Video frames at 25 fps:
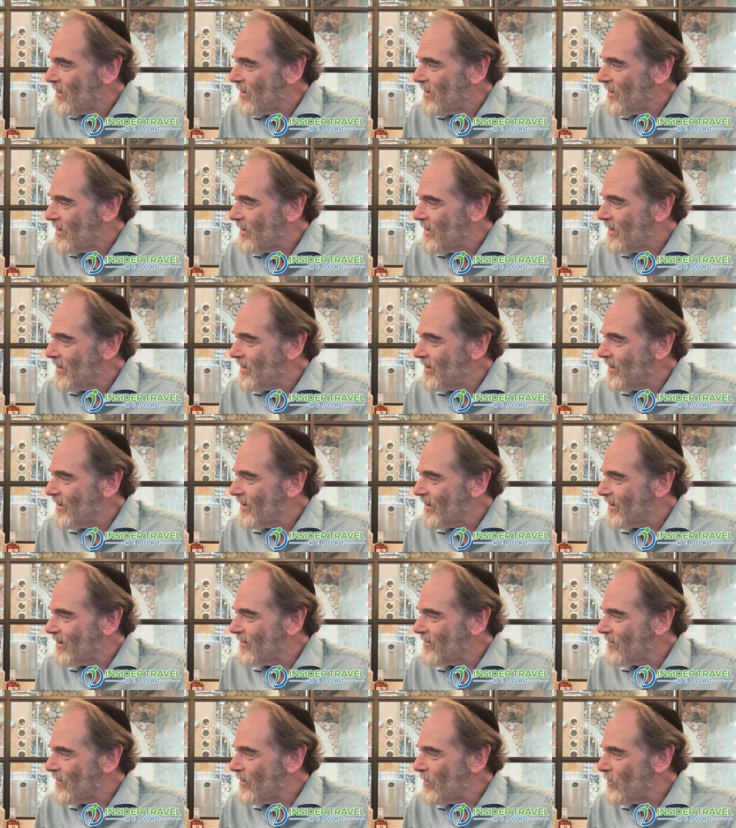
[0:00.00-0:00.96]
Mm. You
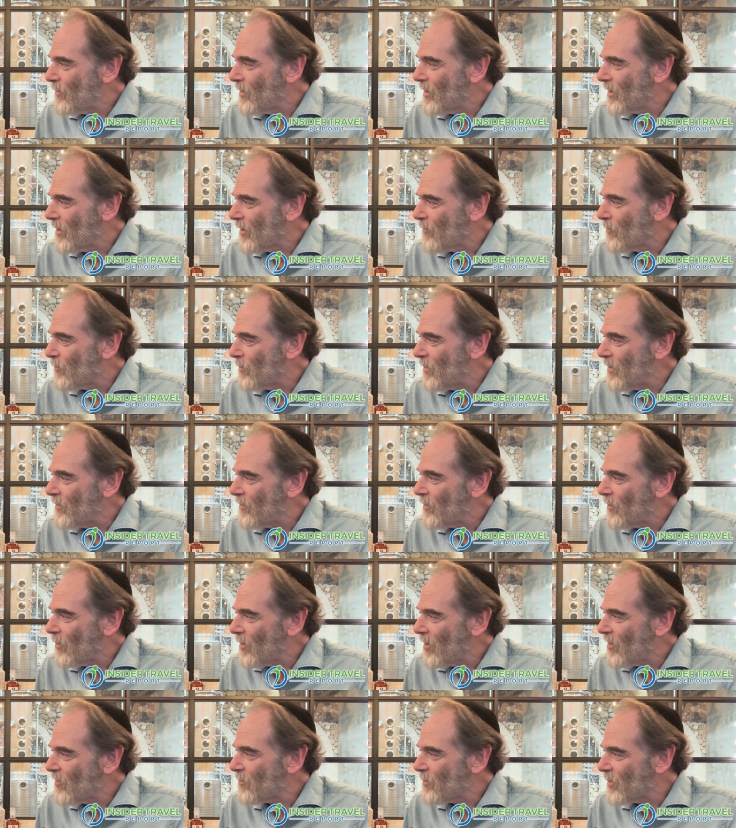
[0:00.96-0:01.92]
know, if, you know, if,
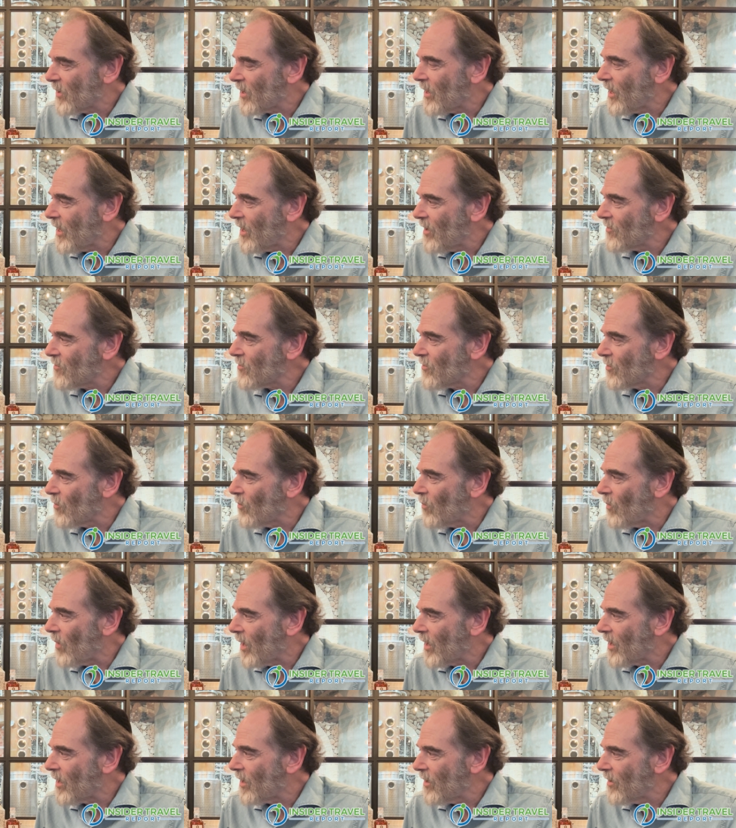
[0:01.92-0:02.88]
you ask Picasso
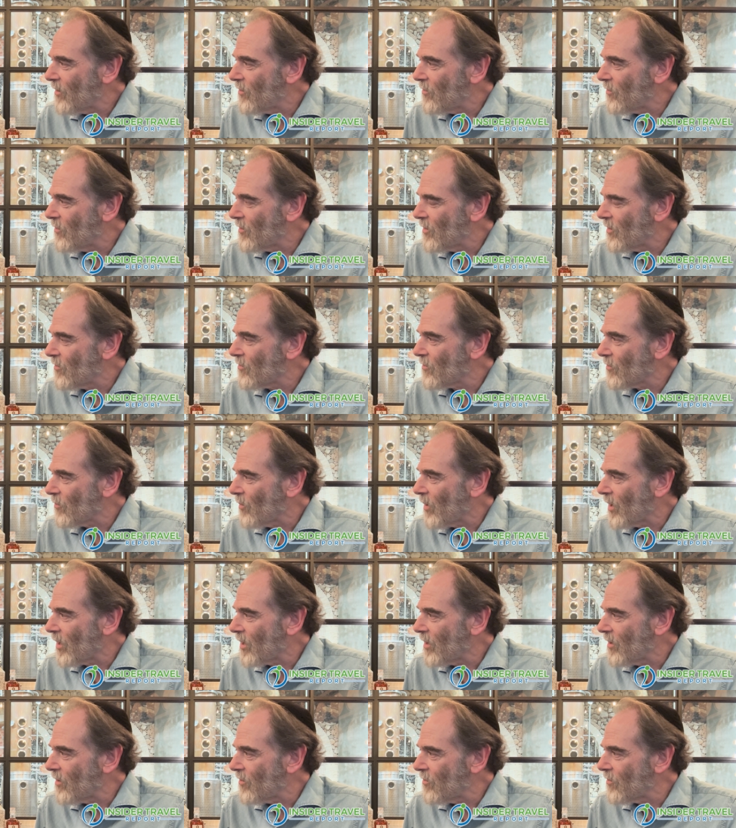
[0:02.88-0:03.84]
why did he do this or why
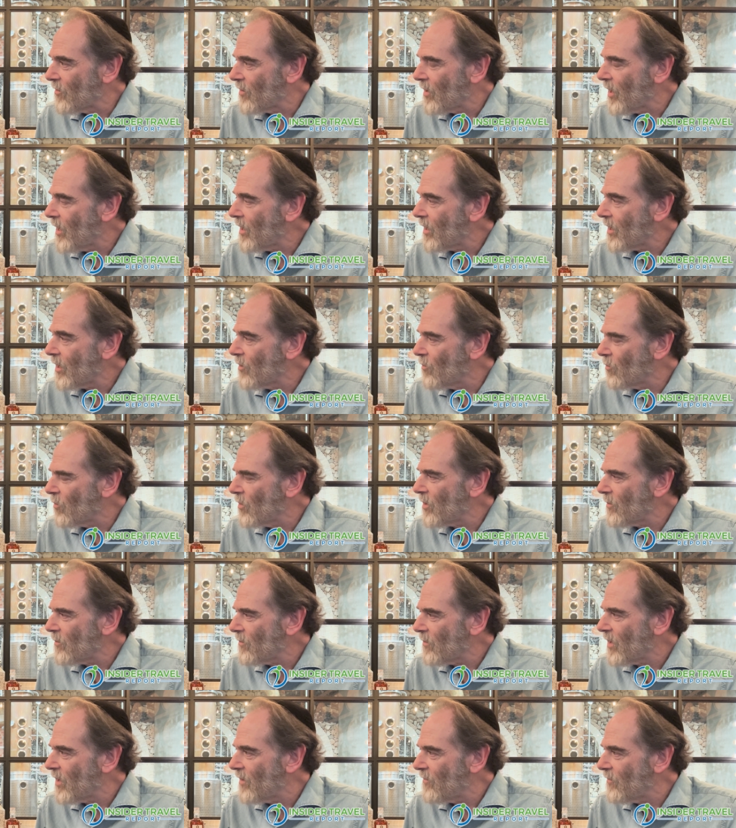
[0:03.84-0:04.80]
did he do that, he
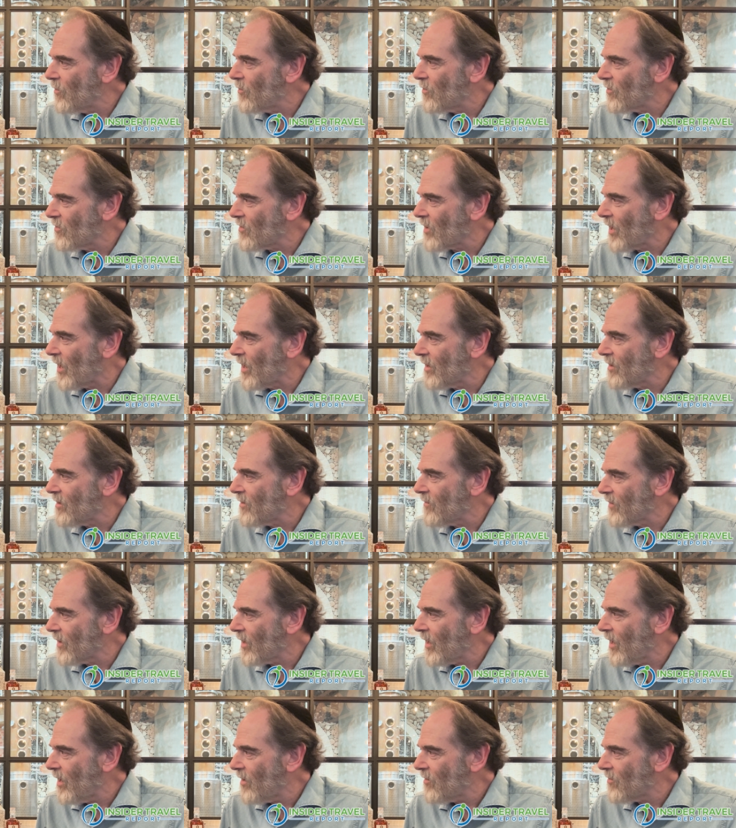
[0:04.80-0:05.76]
wouldn't give you a
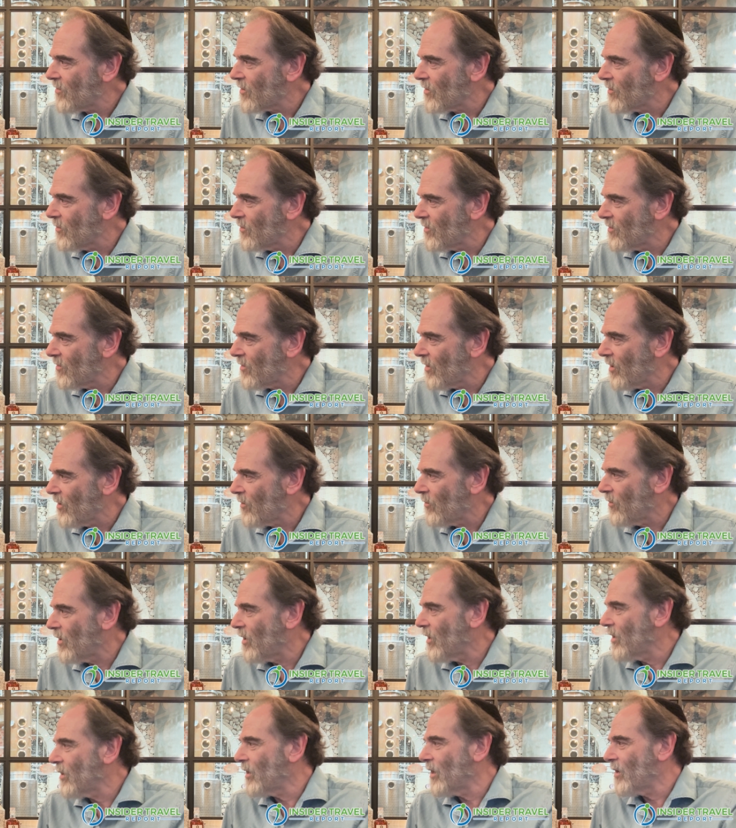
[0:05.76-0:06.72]
scientific answer. He would tell you,
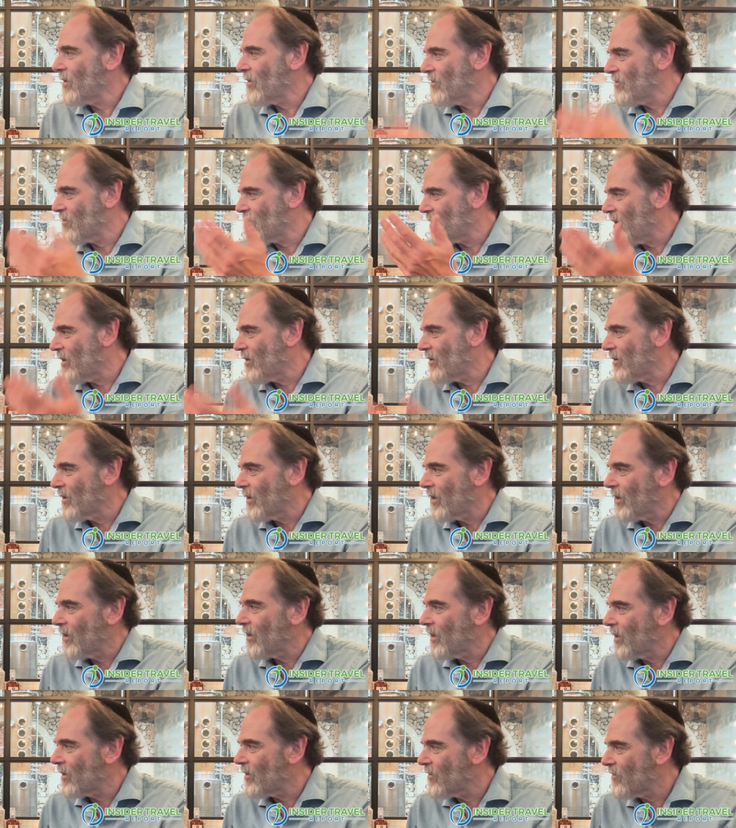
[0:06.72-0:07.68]
"Well, I like this color and I
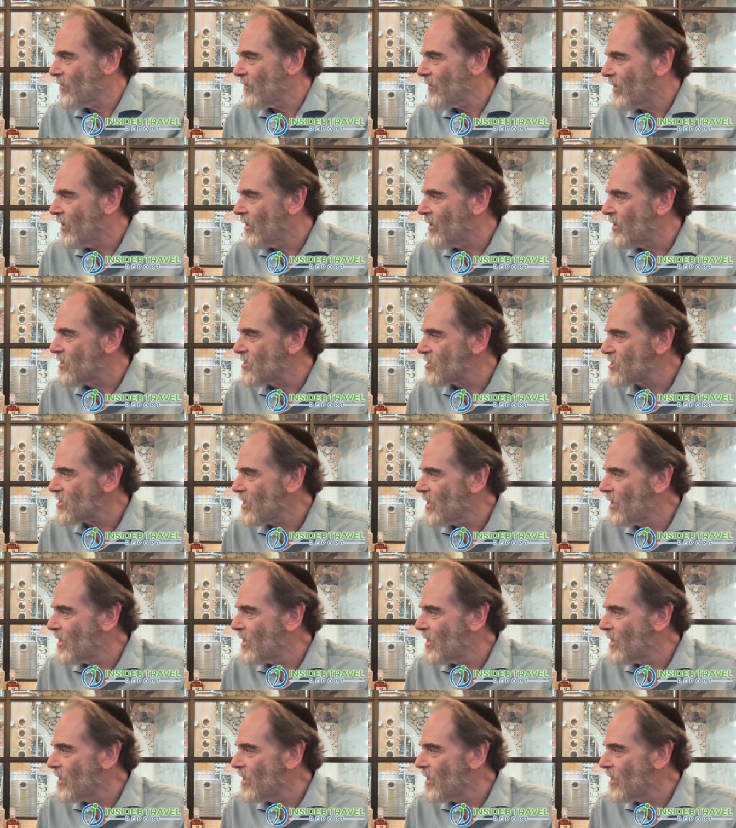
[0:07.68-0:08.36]
like this flower."